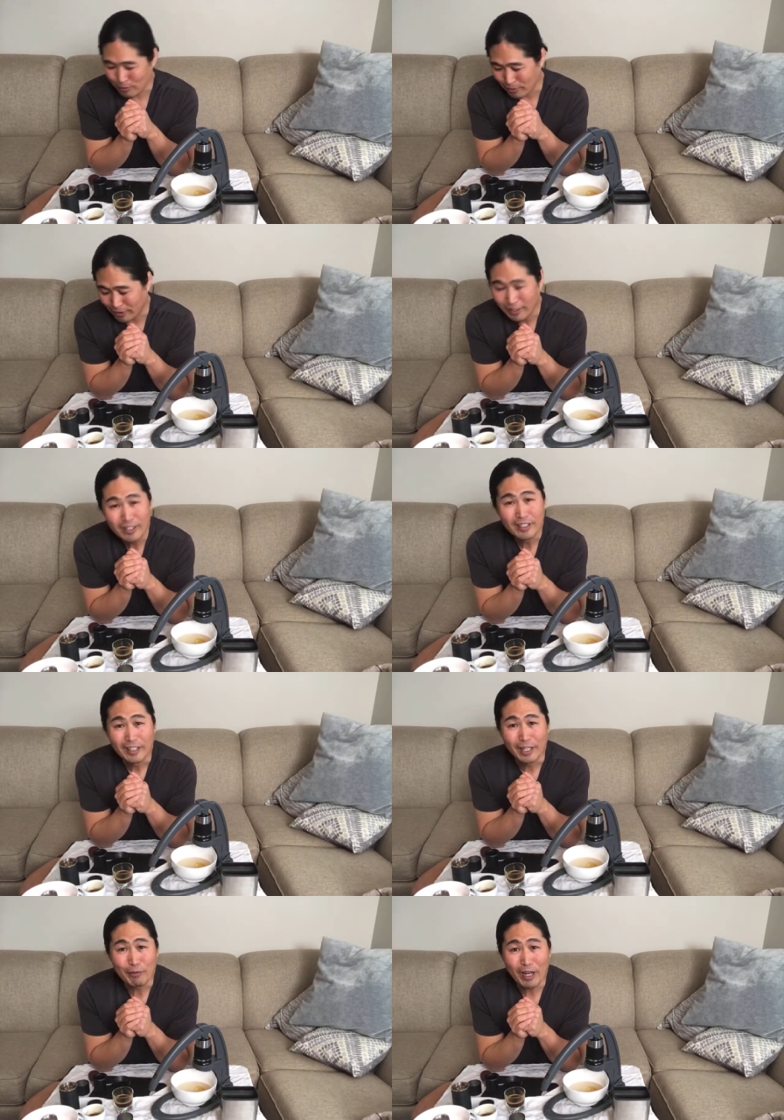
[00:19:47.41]
So
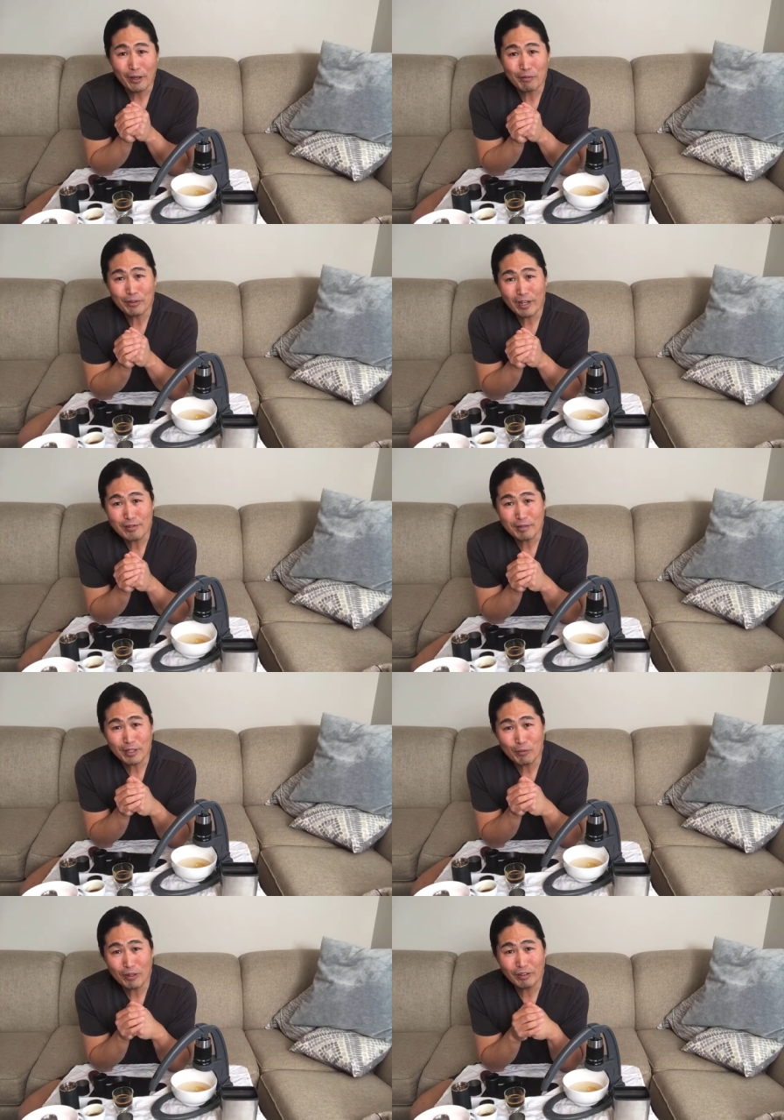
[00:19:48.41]
anyway, I hope you guys are
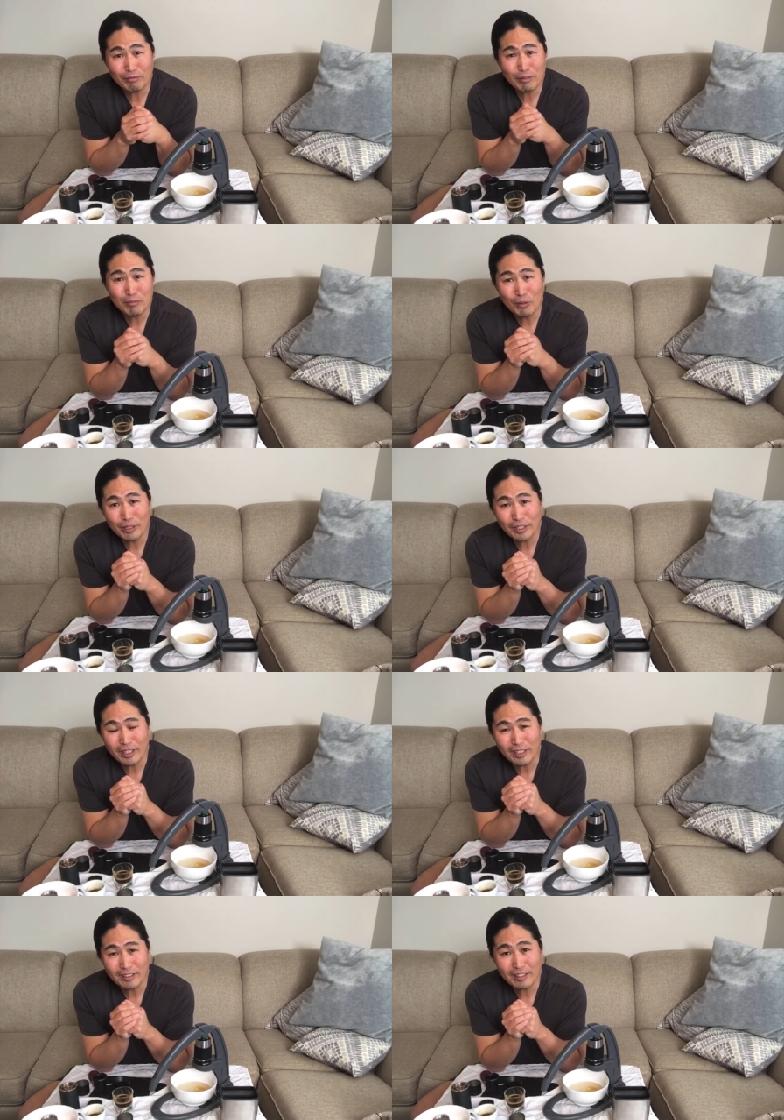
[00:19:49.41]
having a wonderful morning,
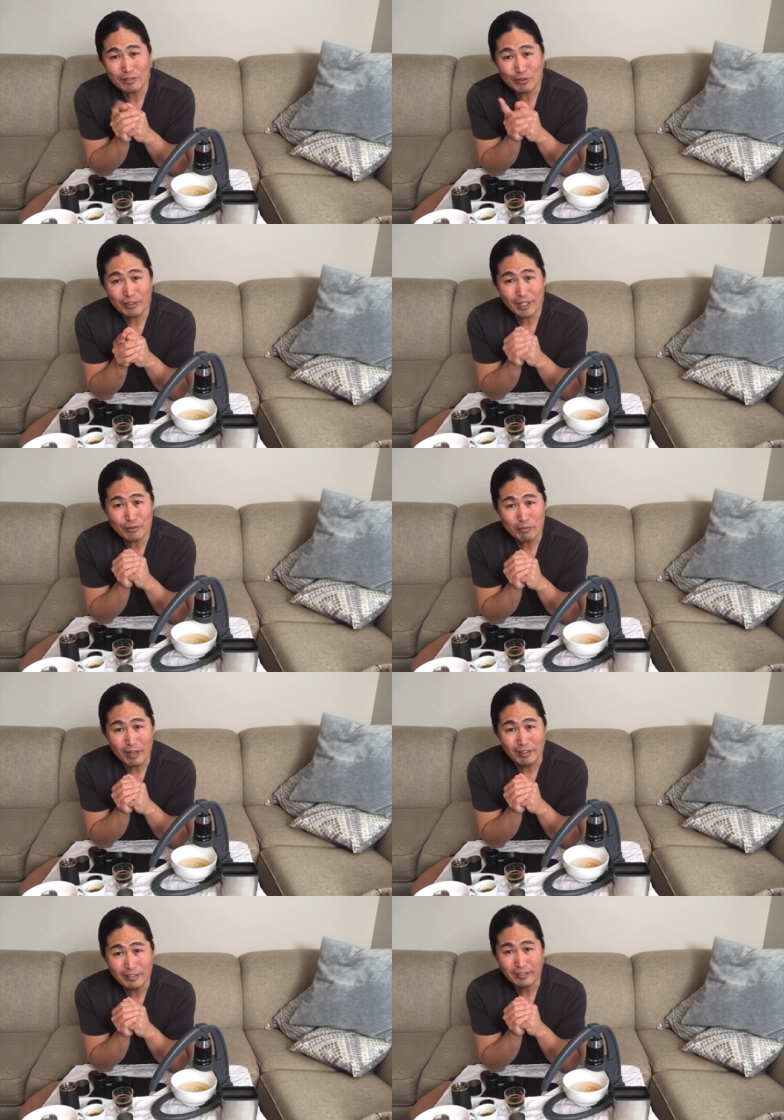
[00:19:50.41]
and then see you guys tomorrow.